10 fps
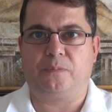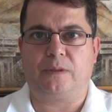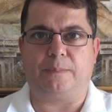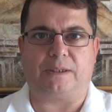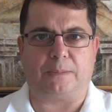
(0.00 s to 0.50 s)

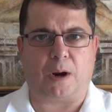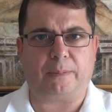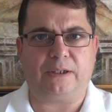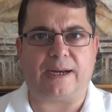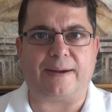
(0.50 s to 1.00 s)
but they're
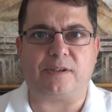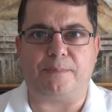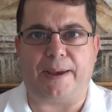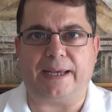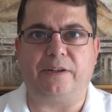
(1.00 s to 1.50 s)
probably going to have to
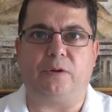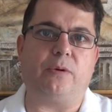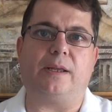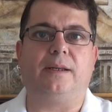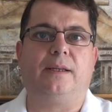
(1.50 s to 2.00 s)
abandon the
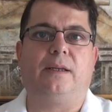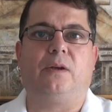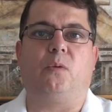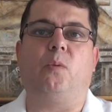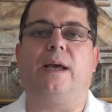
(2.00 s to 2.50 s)
run
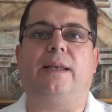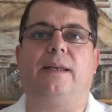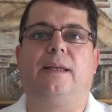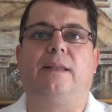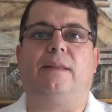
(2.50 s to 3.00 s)

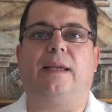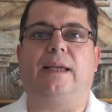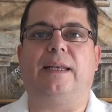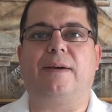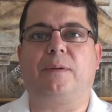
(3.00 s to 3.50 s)
when
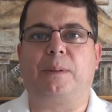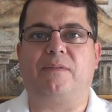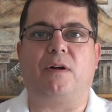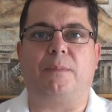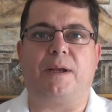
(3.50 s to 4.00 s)
they inevitably
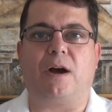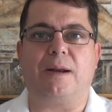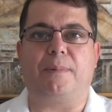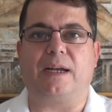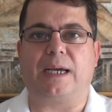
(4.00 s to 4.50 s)
fall
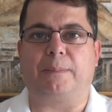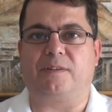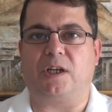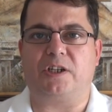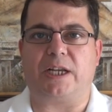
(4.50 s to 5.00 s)
behind by a couple of
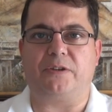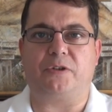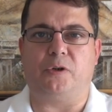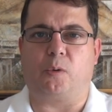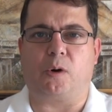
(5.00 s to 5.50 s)
touchdowns
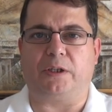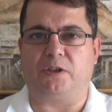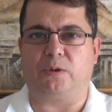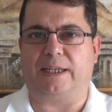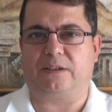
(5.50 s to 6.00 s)
to New Orleans,
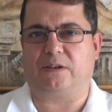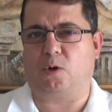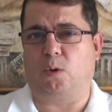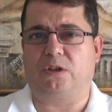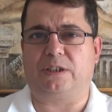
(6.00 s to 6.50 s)
who gets
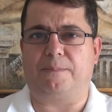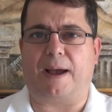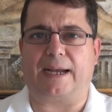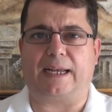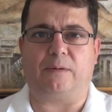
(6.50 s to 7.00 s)
Colston
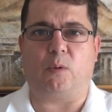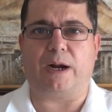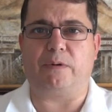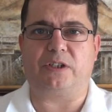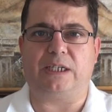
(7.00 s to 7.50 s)
back at
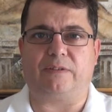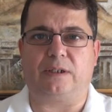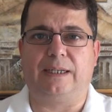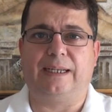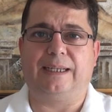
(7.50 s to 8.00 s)
wide receiver.
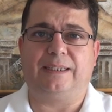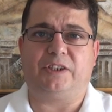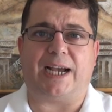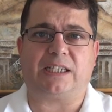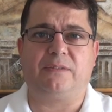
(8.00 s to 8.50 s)

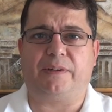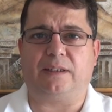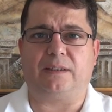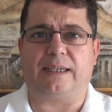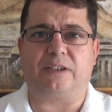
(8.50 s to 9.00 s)

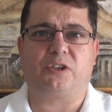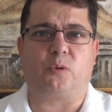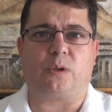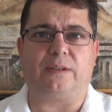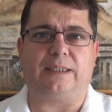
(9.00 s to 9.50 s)
Jacksonville has
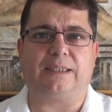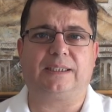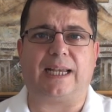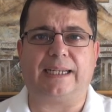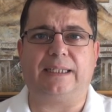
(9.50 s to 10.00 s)
scored the
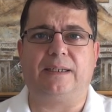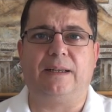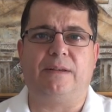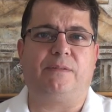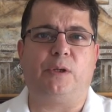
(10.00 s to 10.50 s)
second
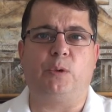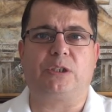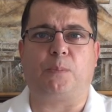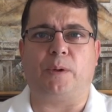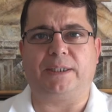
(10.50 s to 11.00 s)

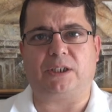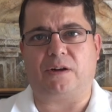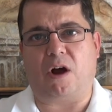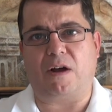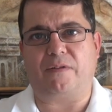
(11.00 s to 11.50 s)
fewest points
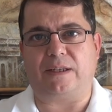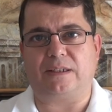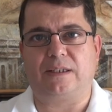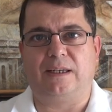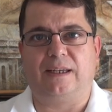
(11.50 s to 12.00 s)
on offense,